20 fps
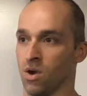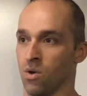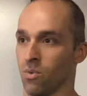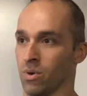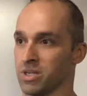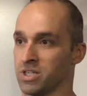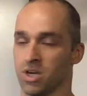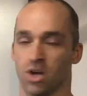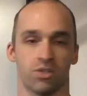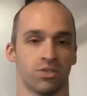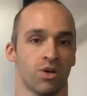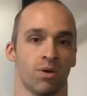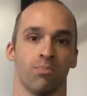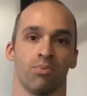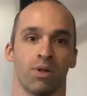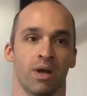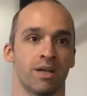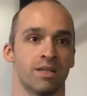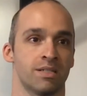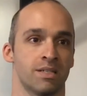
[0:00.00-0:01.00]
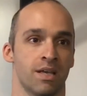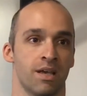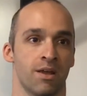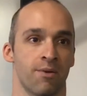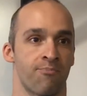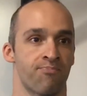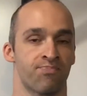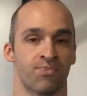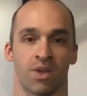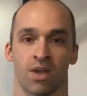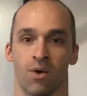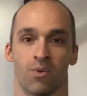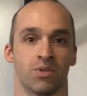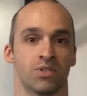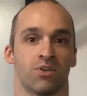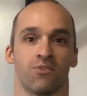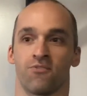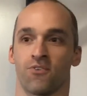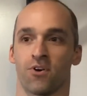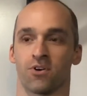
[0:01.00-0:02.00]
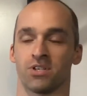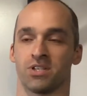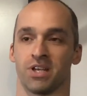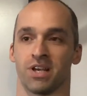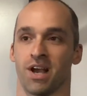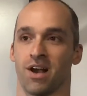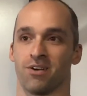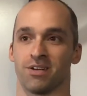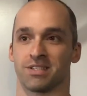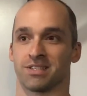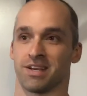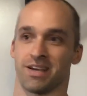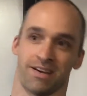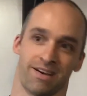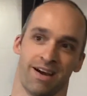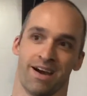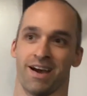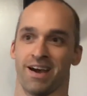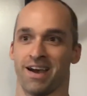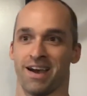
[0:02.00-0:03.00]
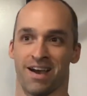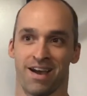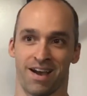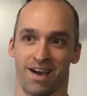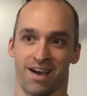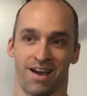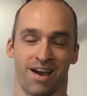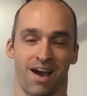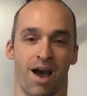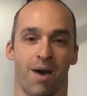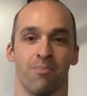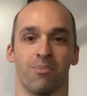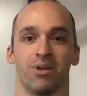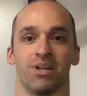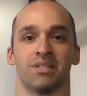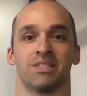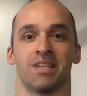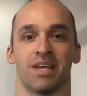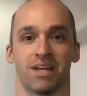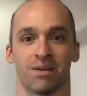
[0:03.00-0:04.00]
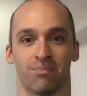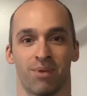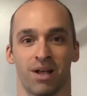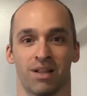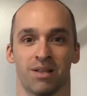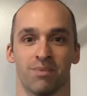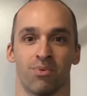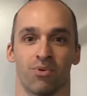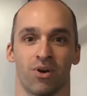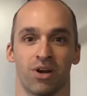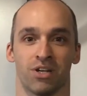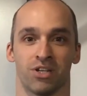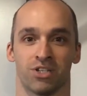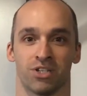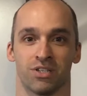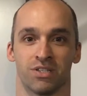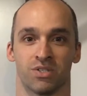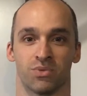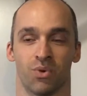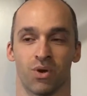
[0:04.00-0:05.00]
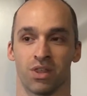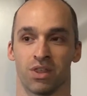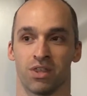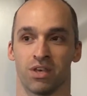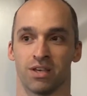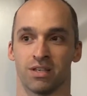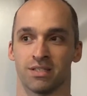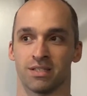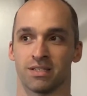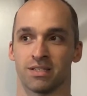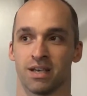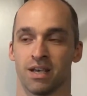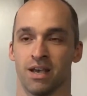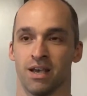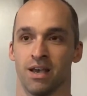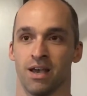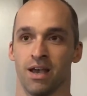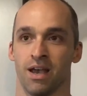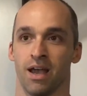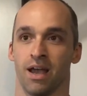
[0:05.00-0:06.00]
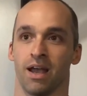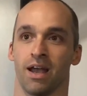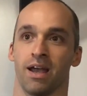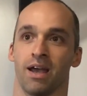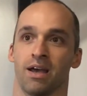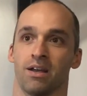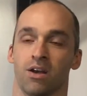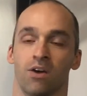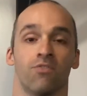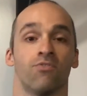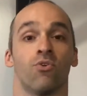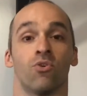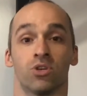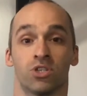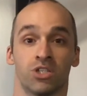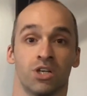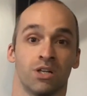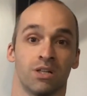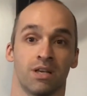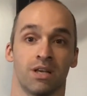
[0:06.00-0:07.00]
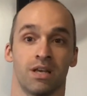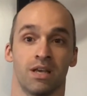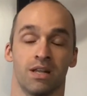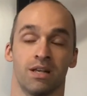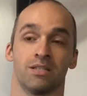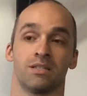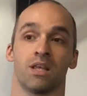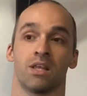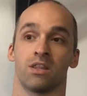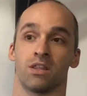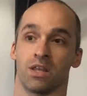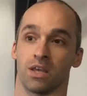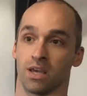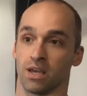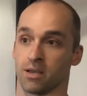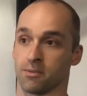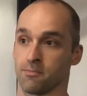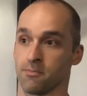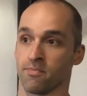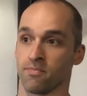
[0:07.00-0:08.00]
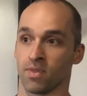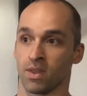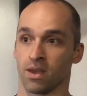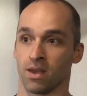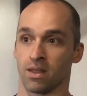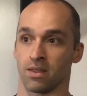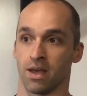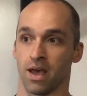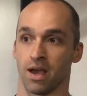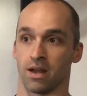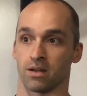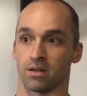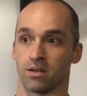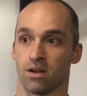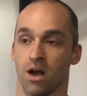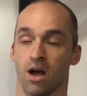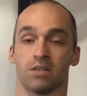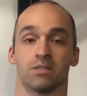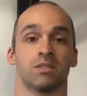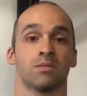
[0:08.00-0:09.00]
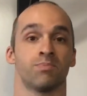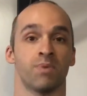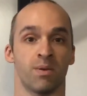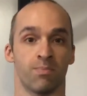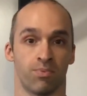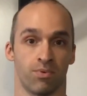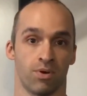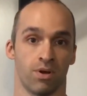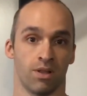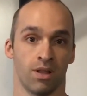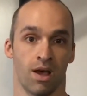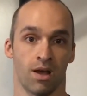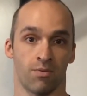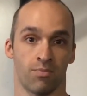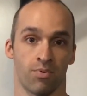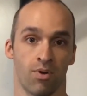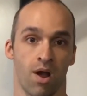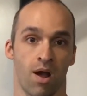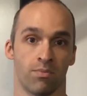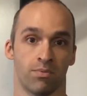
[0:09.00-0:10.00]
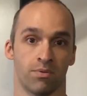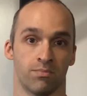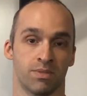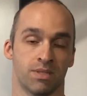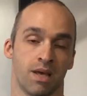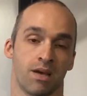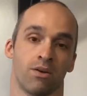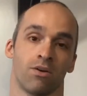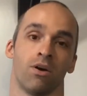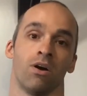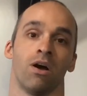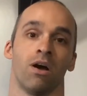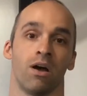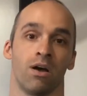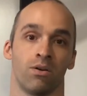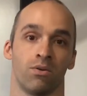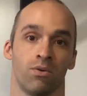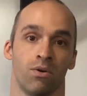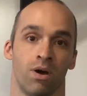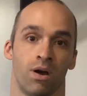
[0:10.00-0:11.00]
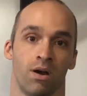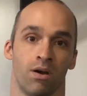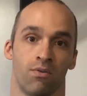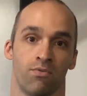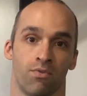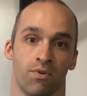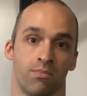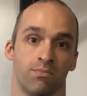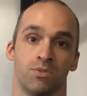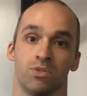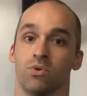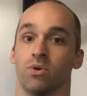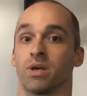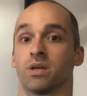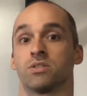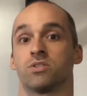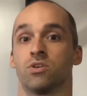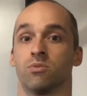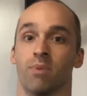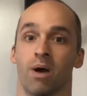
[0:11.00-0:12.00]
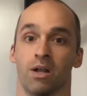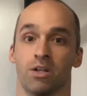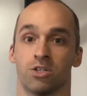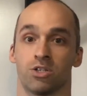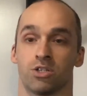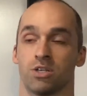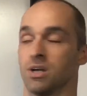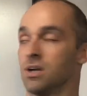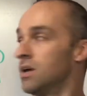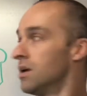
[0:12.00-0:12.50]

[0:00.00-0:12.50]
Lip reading: When shelter in place hit, it was the first thing I was like, I'm gonna take my liberations with this. And unfortunately, it is the thing that causes people a lot of problems later on from doing it too much.